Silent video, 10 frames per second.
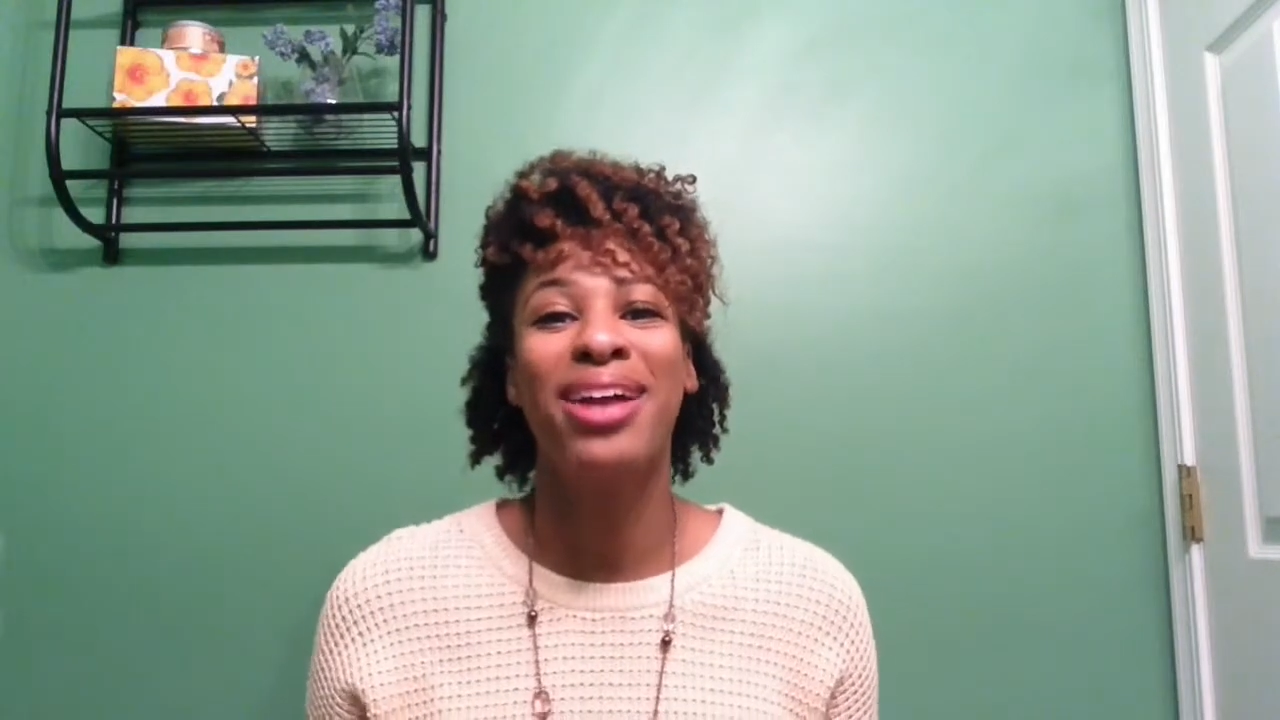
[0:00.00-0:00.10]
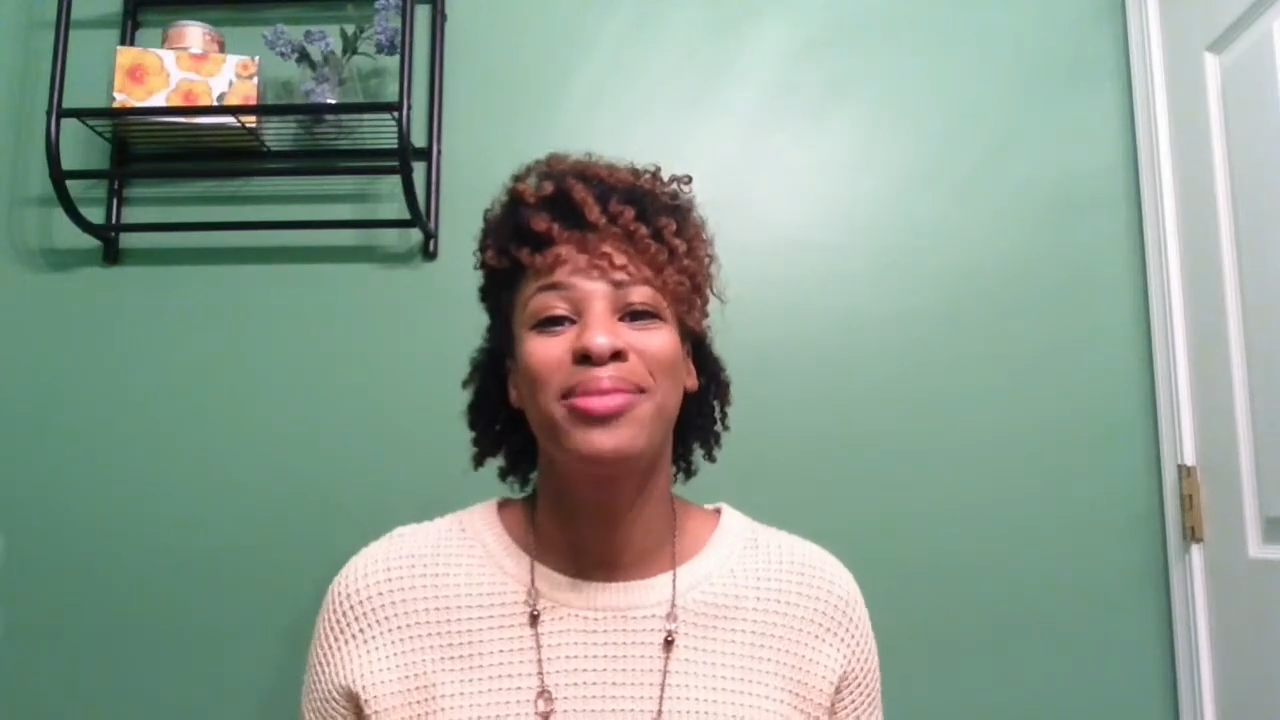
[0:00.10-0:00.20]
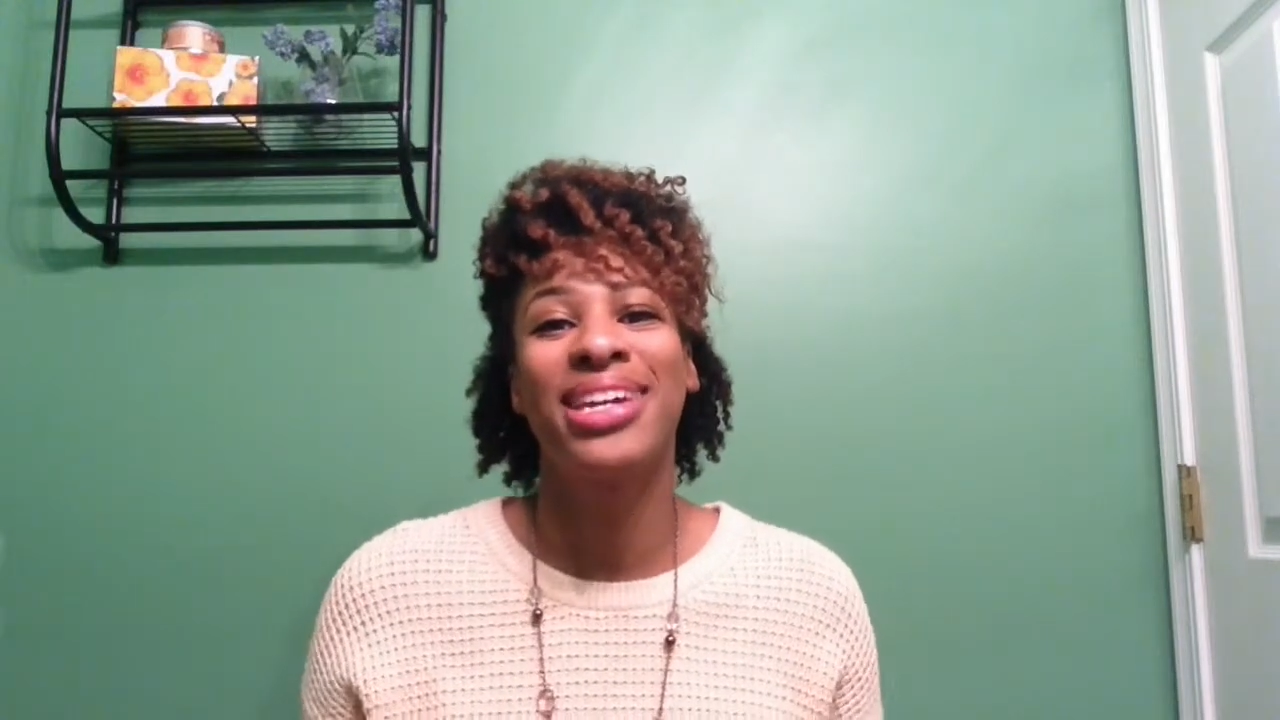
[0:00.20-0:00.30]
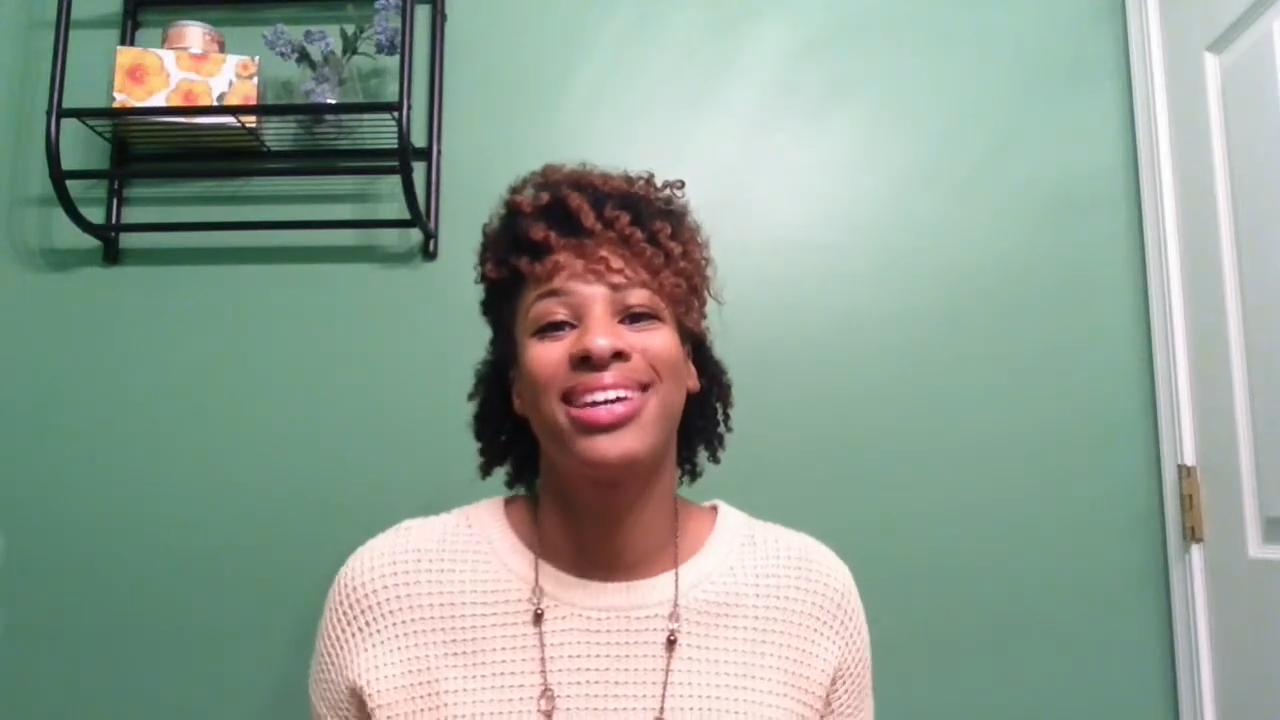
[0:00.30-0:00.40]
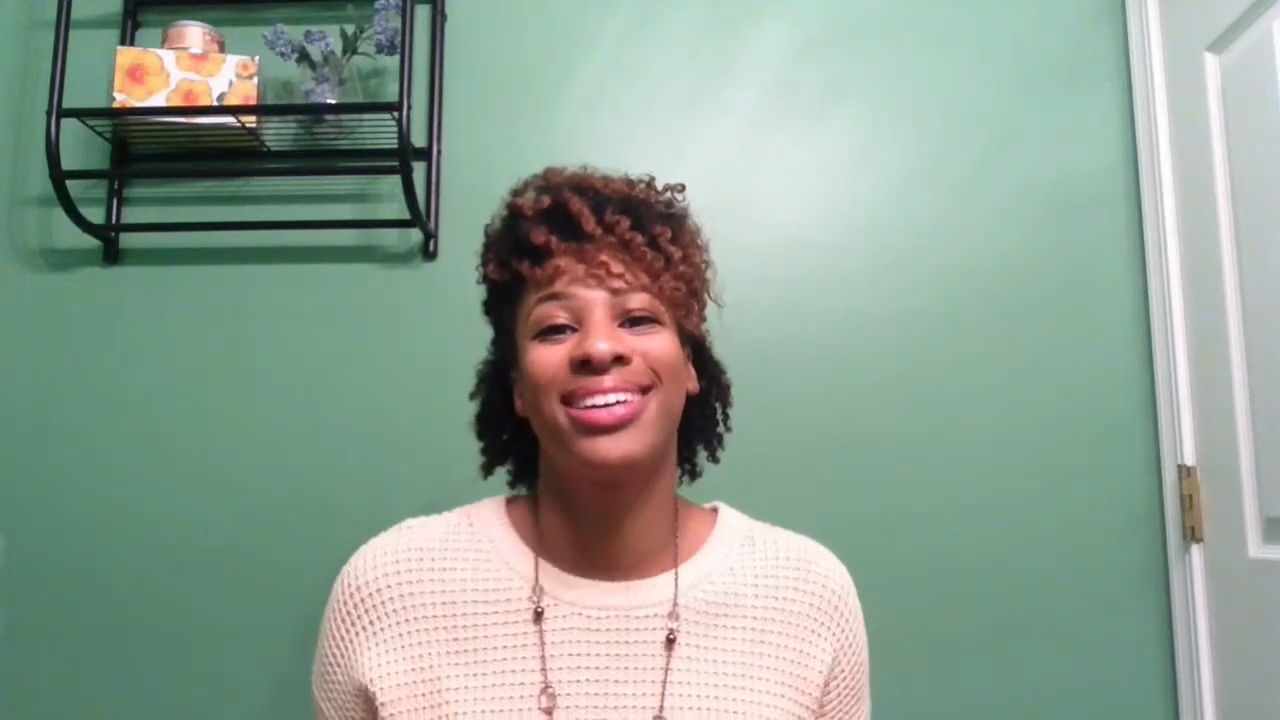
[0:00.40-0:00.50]
are
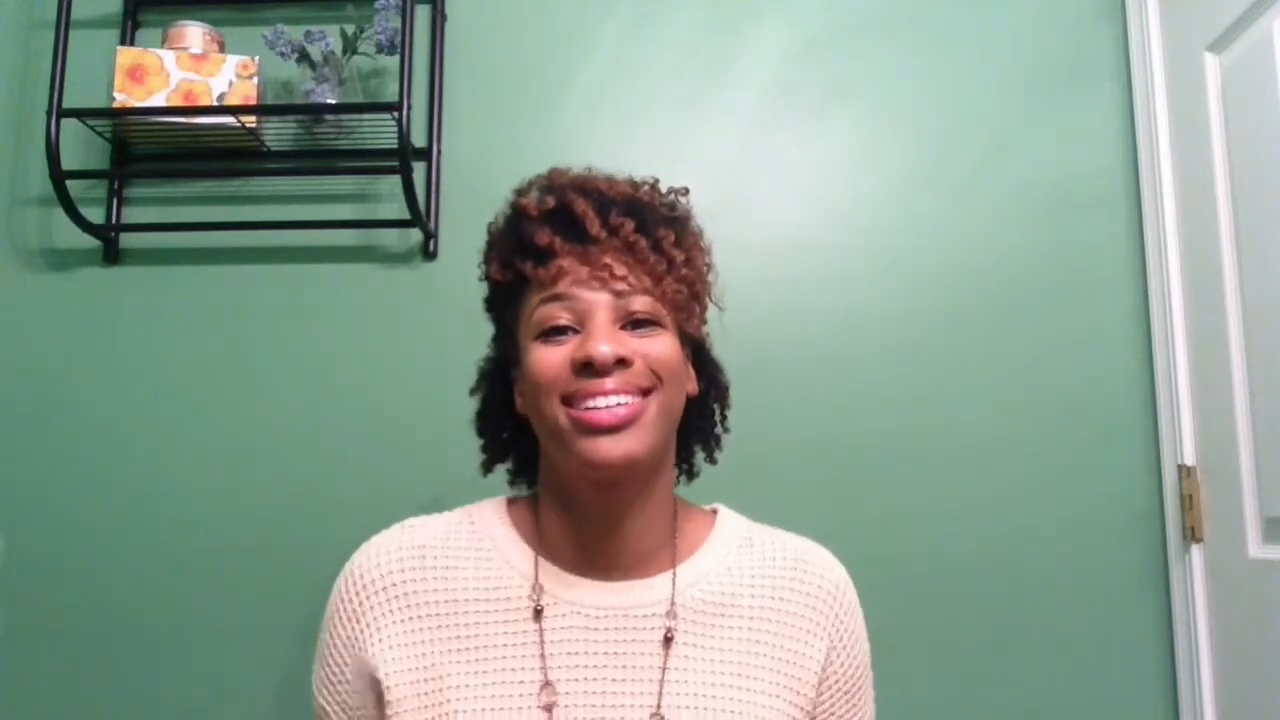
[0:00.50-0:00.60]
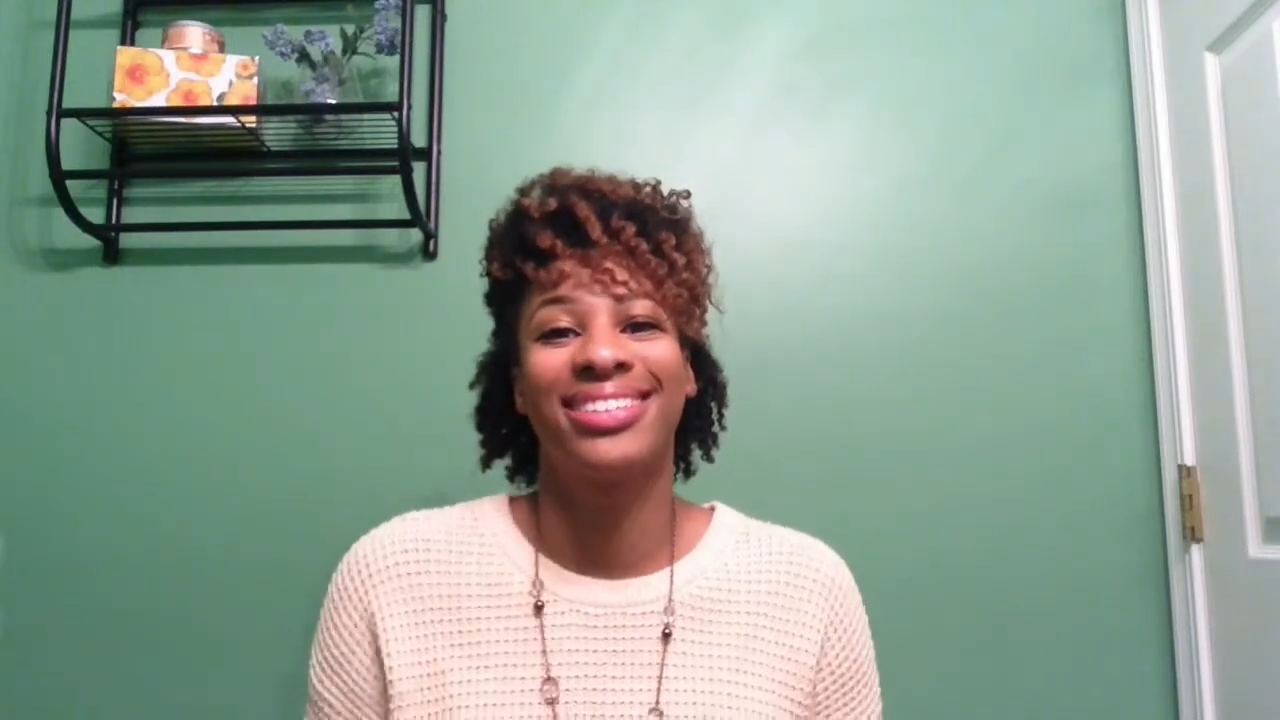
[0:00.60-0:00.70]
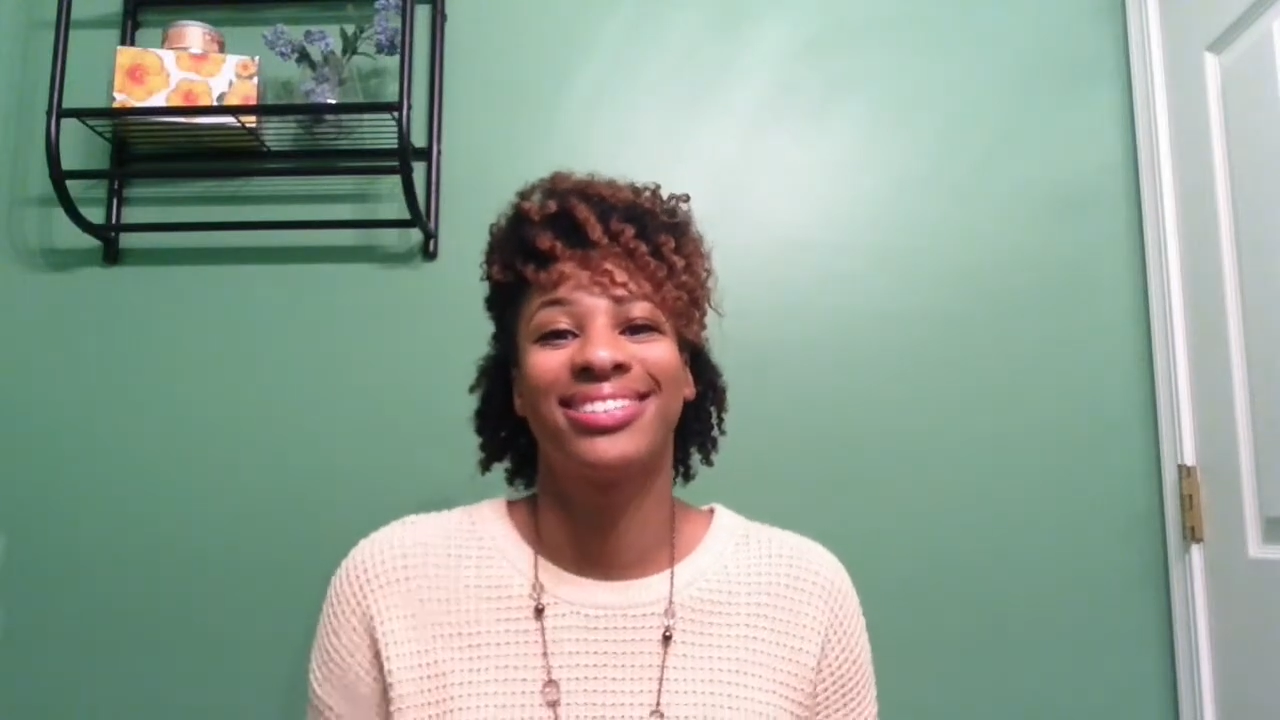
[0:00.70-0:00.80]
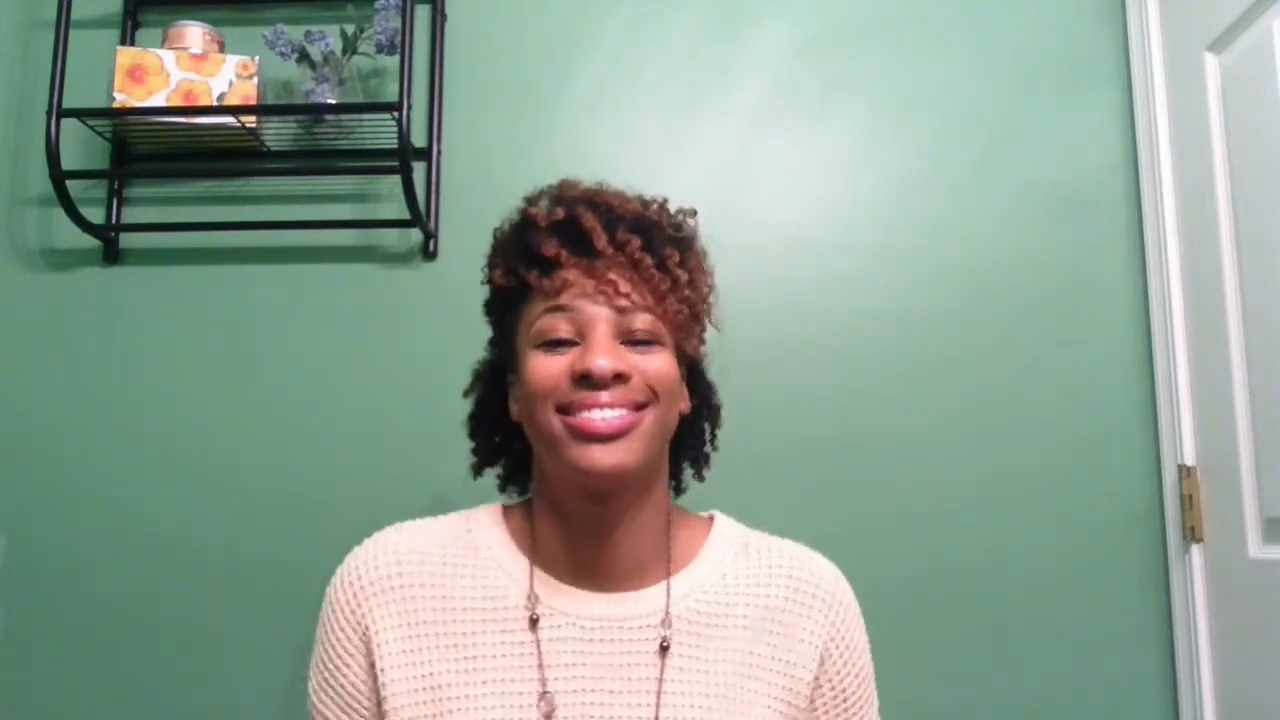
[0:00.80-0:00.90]
we here?